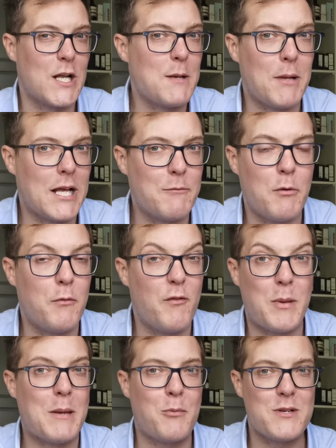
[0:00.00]
really applicable
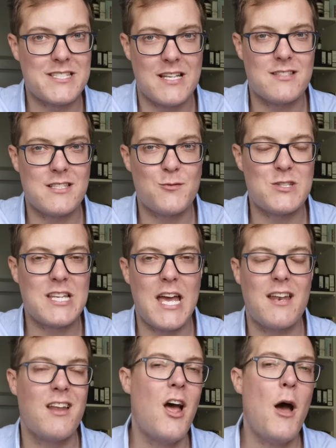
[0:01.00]
for people with sensitive
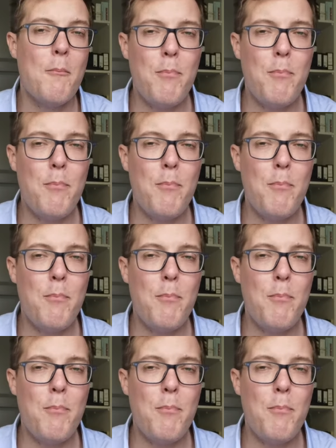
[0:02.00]
skin.